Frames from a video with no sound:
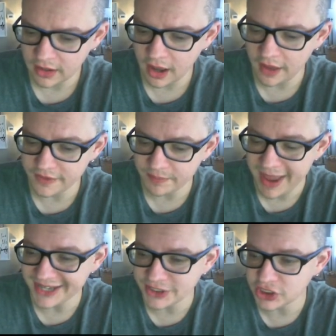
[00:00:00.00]

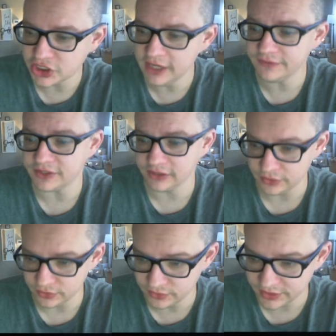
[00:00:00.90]
Apache Chiefs
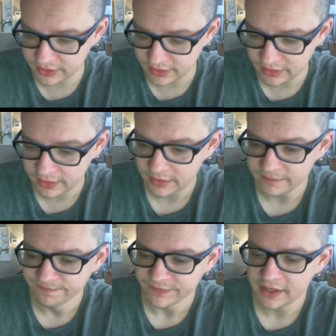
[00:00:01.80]
lose.
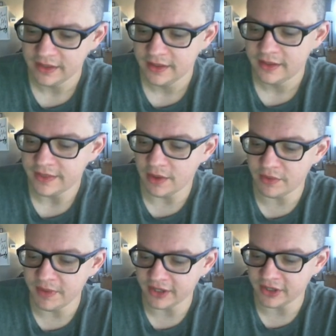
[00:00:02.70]
That would
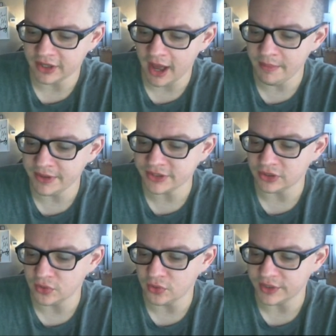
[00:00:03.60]
make Kakambas,
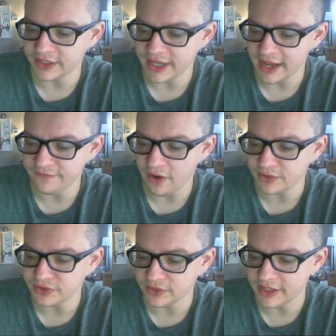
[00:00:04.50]
Cloacal Kiss, and
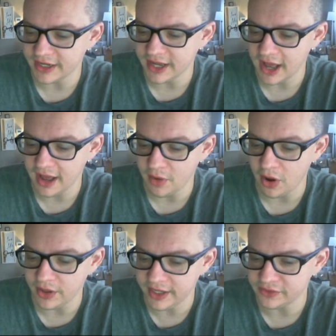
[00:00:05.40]
FarmersOnly.com
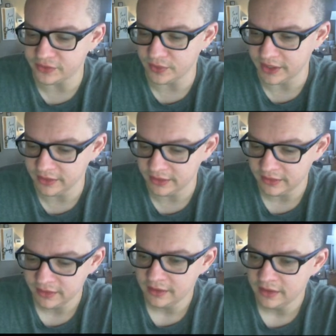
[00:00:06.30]
all 8-3.
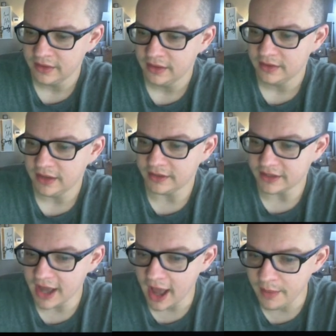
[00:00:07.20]
And
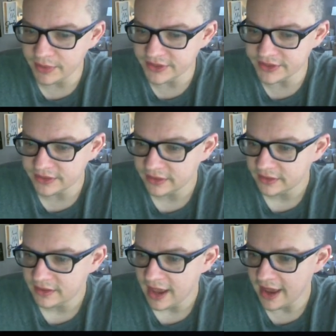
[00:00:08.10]
Kakambas
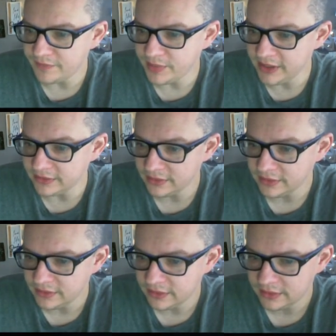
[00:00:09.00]
have beaten
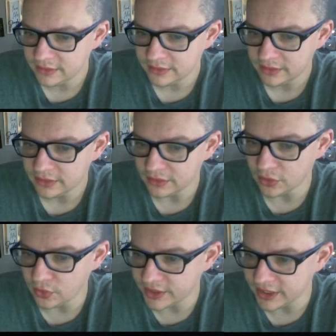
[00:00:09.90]

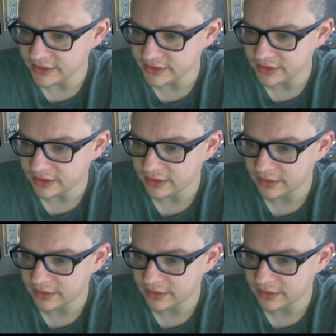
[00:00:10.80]
Cloacal Kiss.